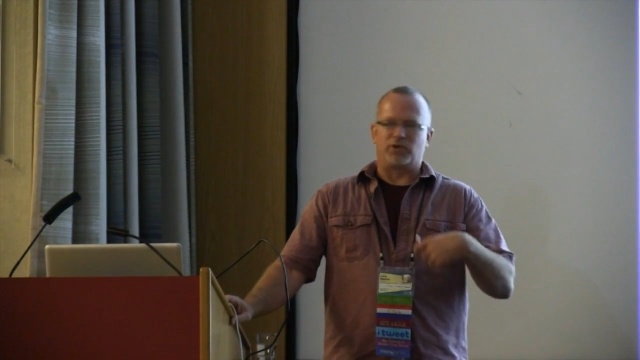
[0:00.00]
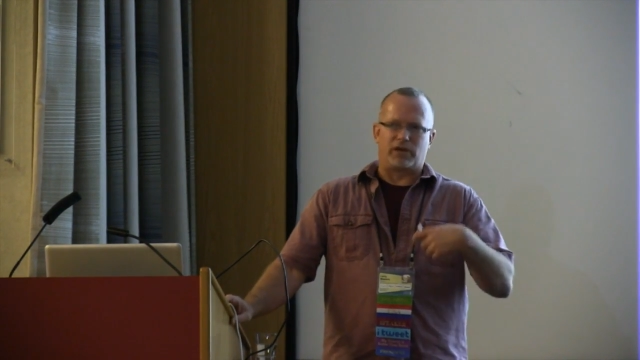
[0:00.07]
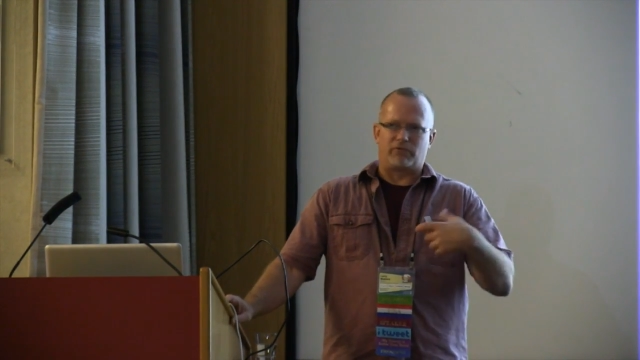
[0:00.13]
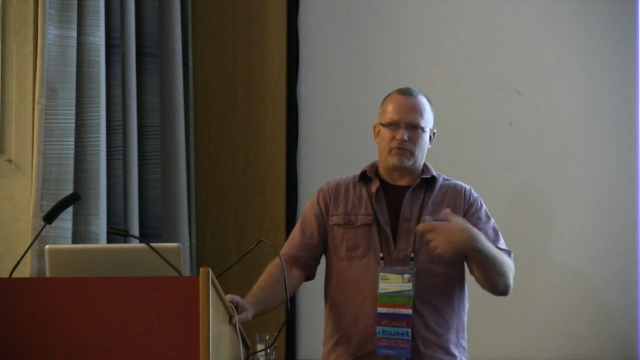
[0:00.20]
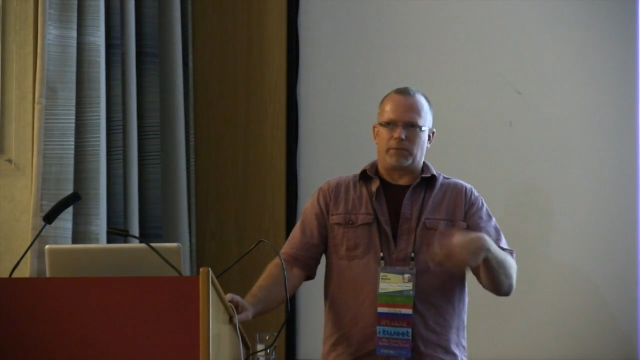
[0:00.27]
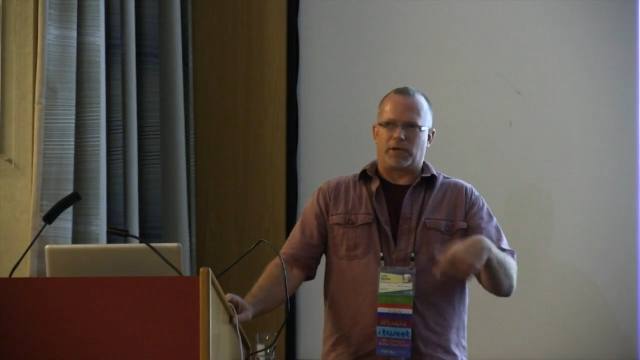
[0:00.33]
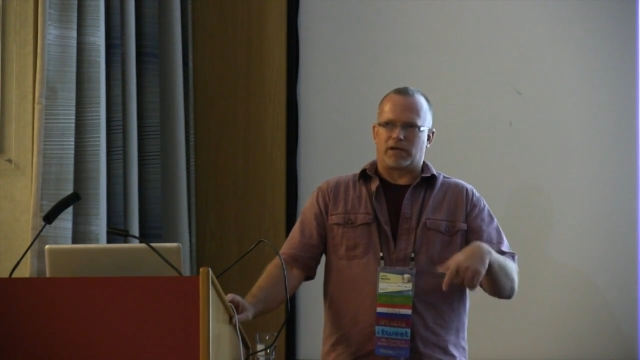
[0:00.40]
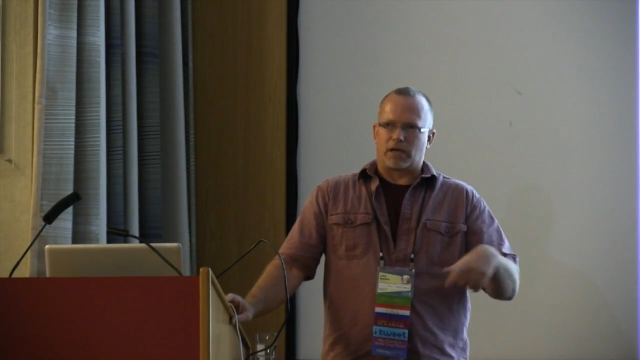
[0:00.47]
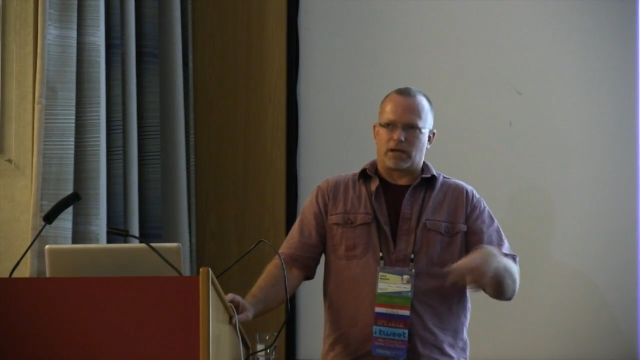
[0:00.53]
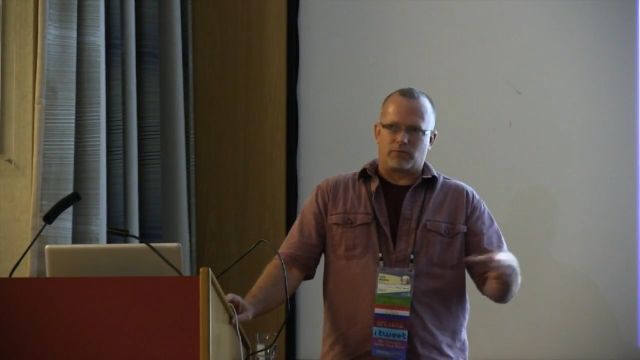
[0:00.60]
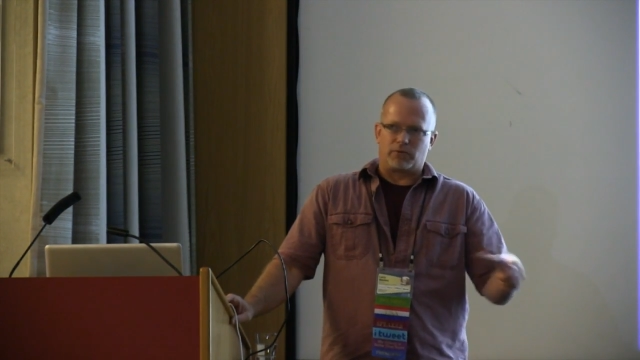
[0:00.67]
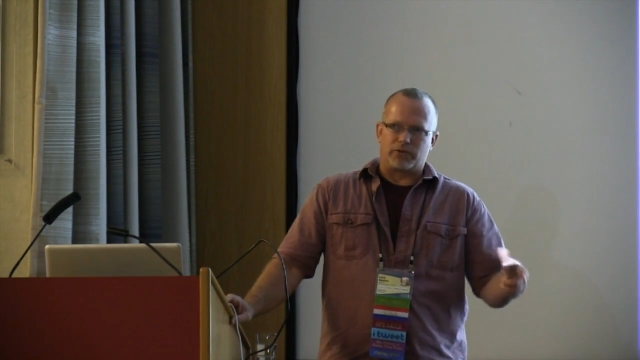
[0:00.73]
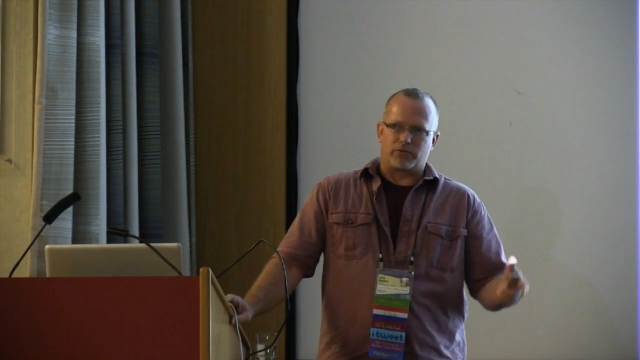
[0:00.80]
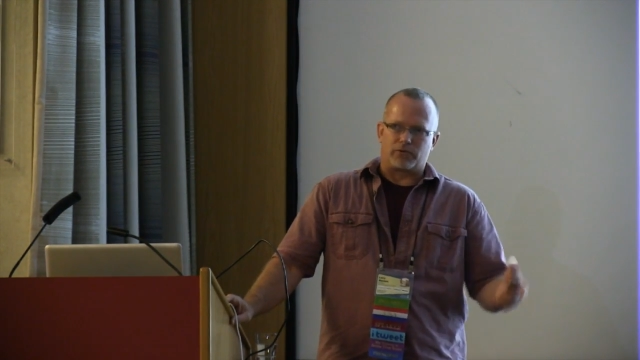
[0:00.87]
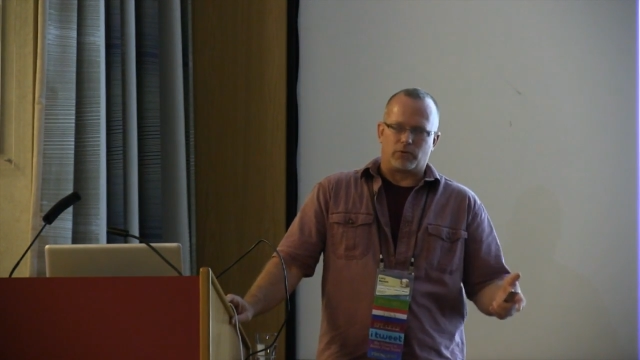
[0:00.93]
when everybody kind
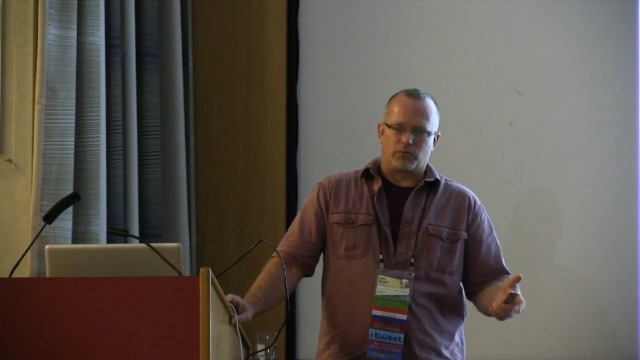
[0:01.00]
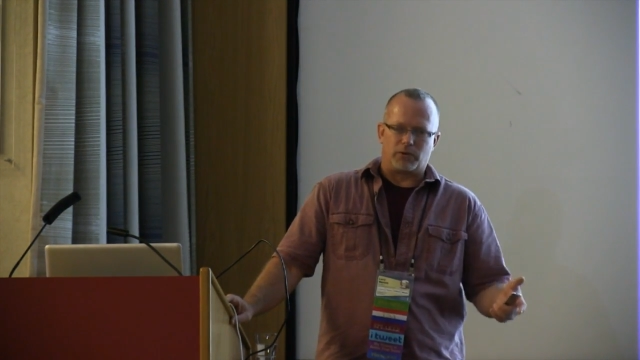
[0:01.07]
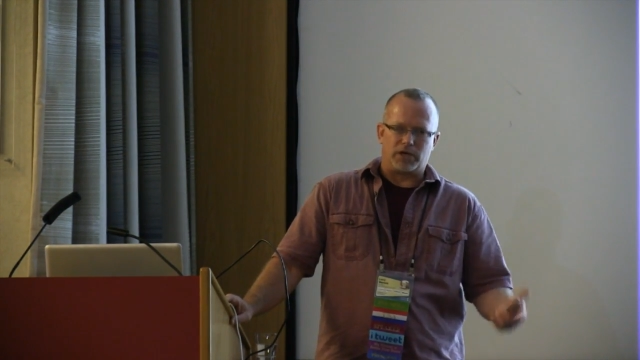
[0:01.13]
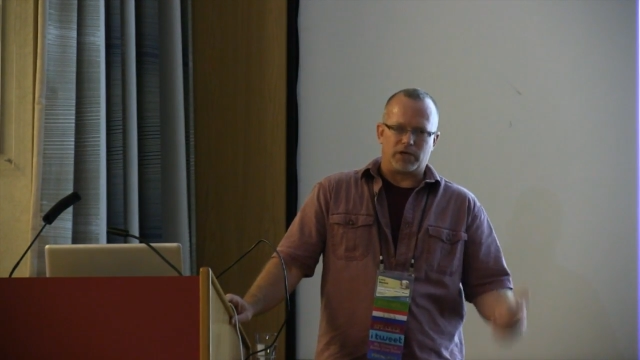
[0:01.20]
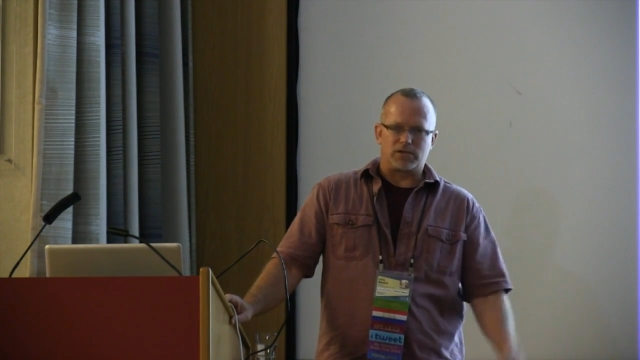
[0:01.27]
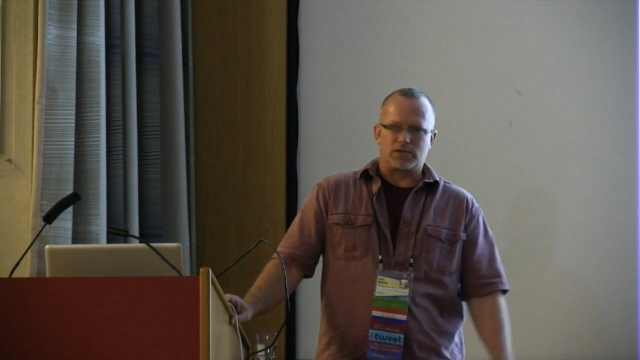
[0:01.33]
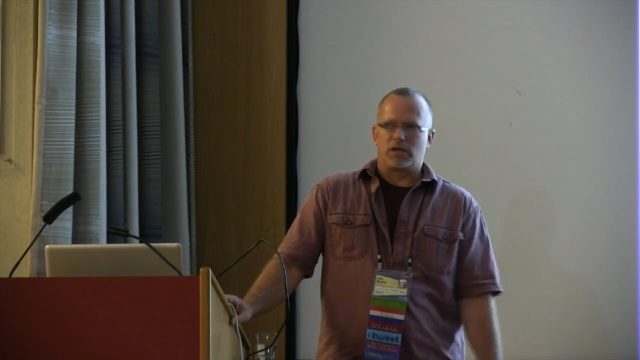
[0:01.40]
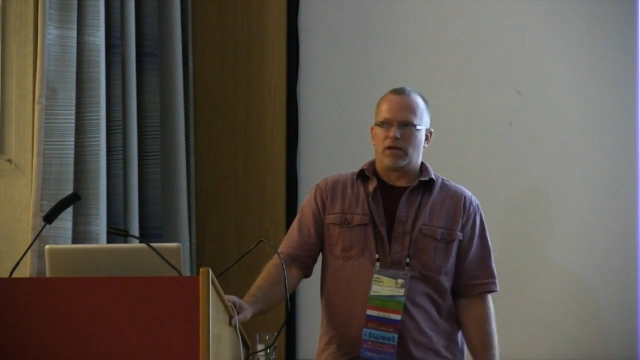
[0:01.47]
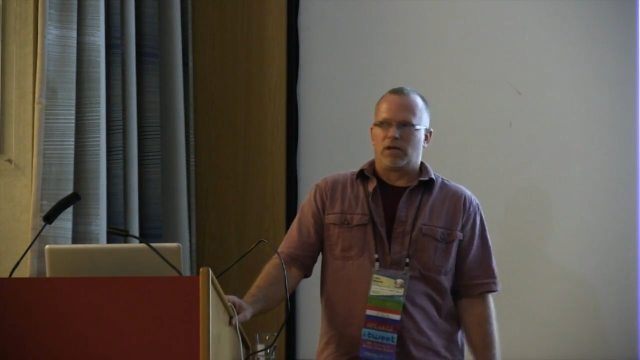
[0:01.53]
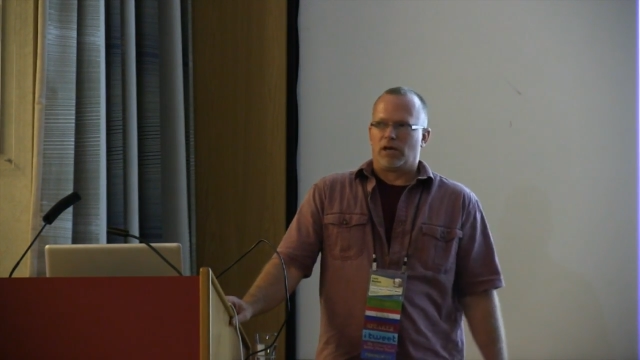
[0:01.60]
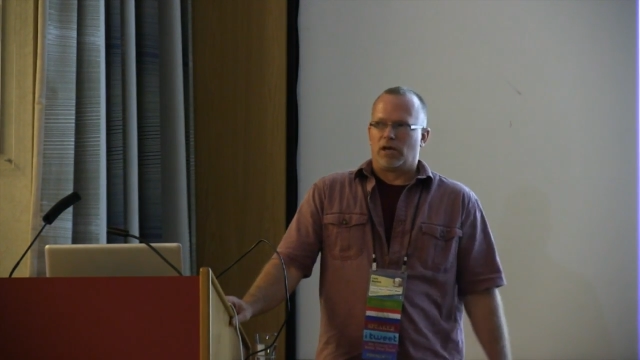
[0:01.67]
of went their own ways,